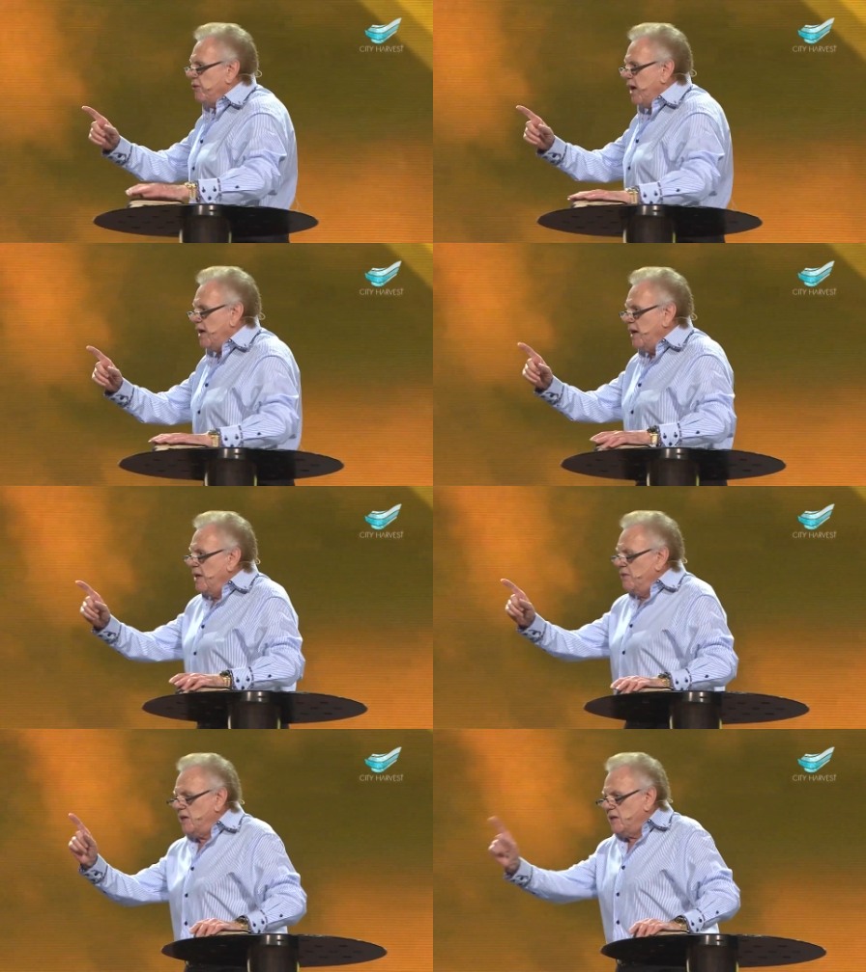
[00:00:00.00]
find
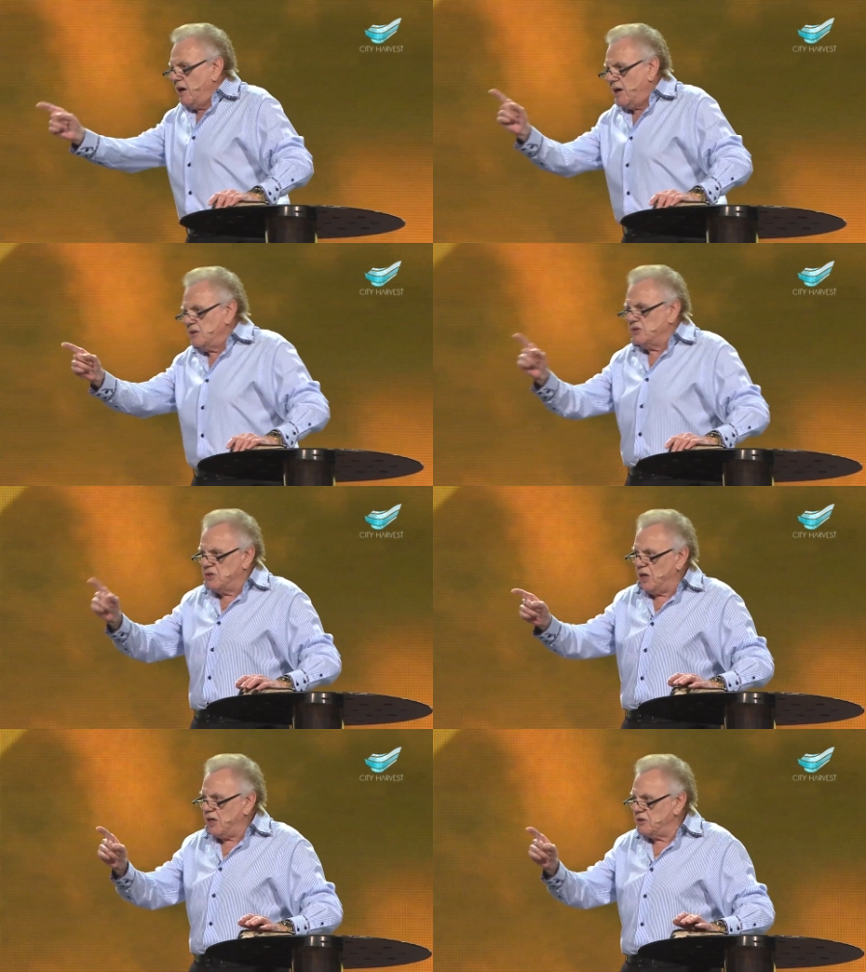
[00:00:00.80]
that God
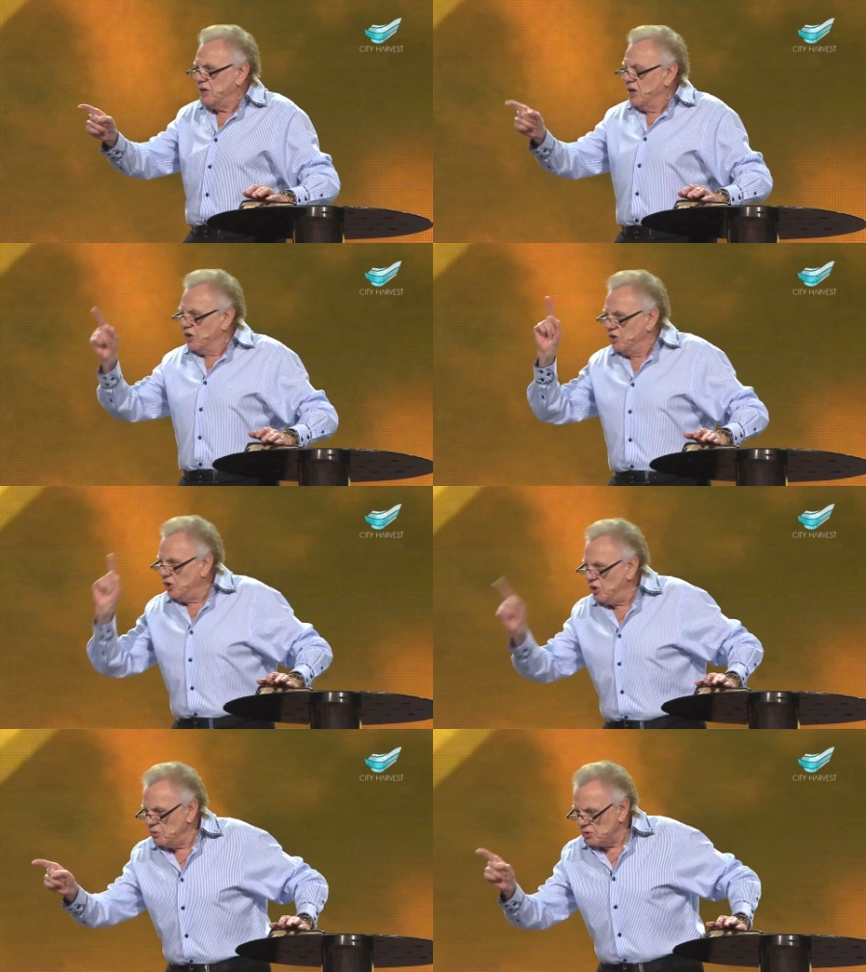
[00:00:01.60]
says,
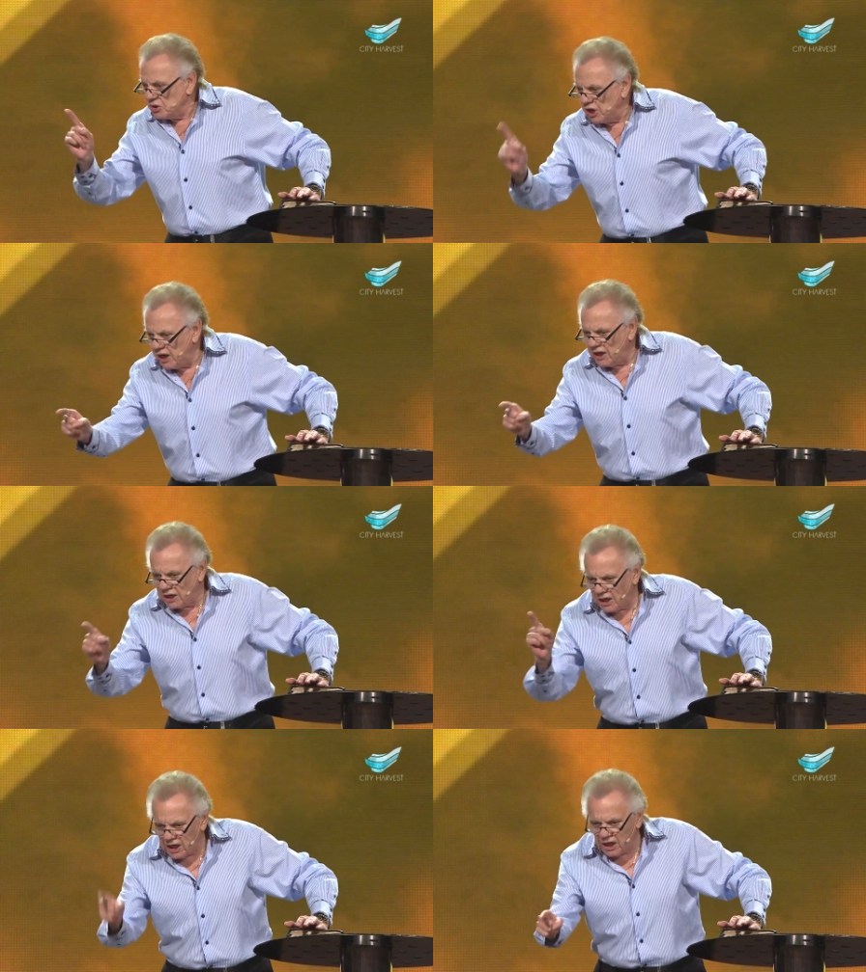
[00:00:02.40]
don't take
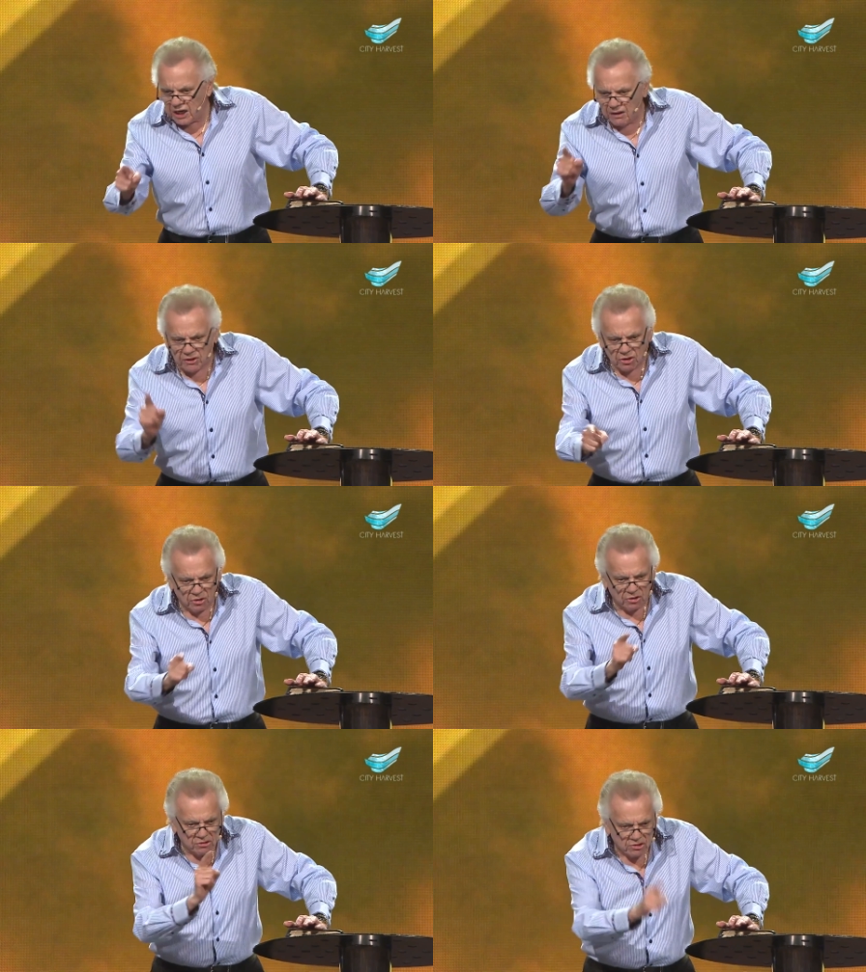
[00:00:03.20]
any of it
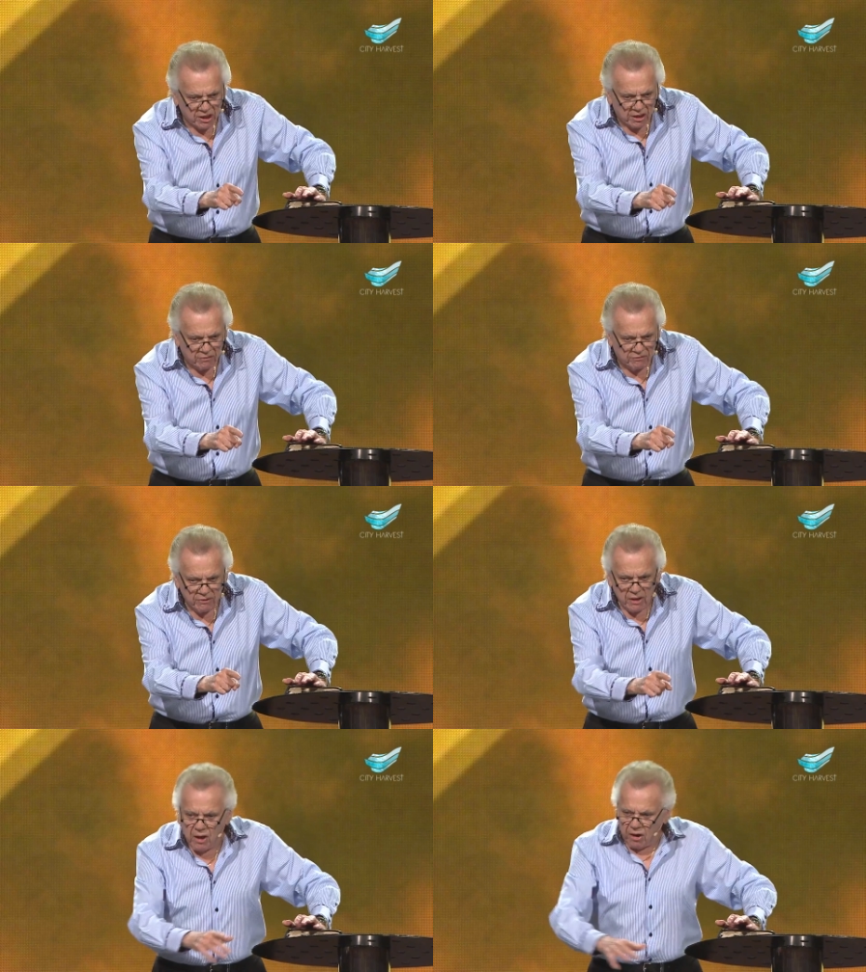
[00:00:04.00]
to yourself.
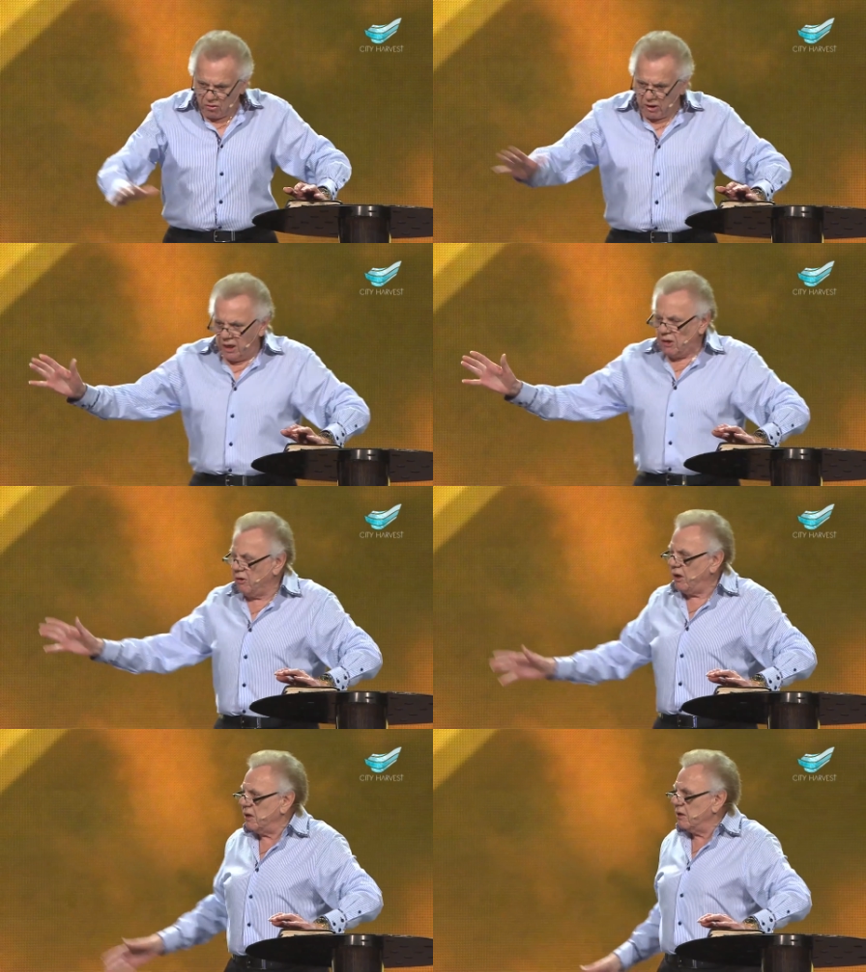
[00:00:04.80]
Okay,
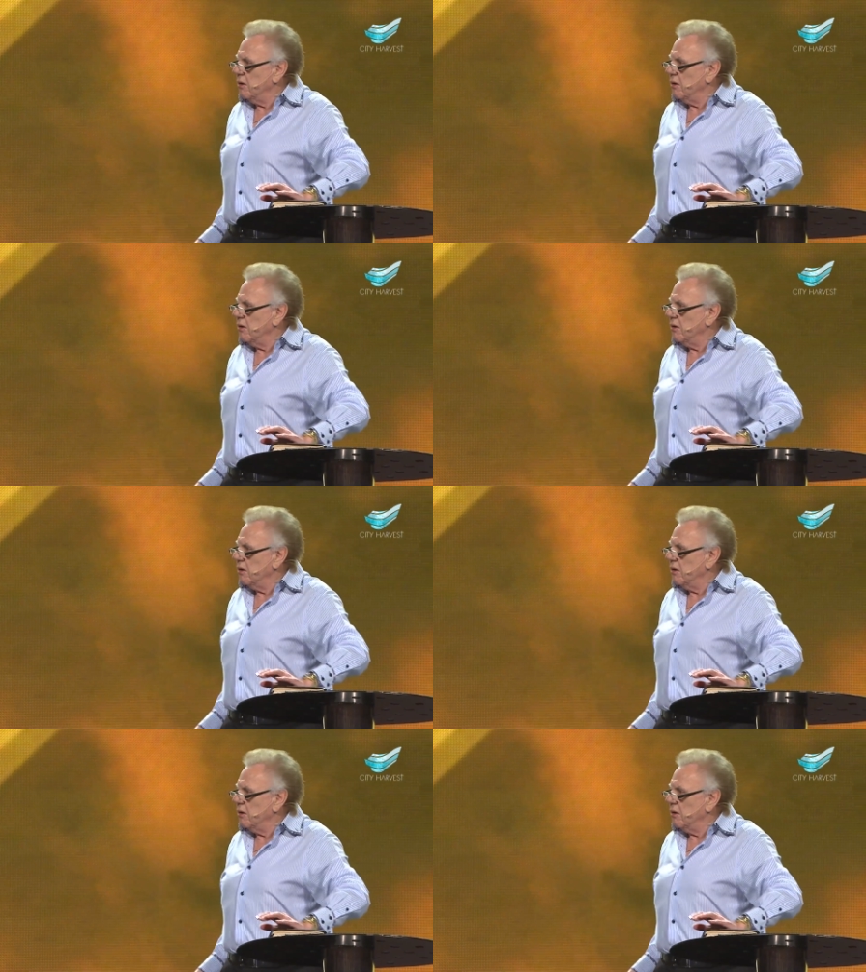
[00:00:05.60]
great.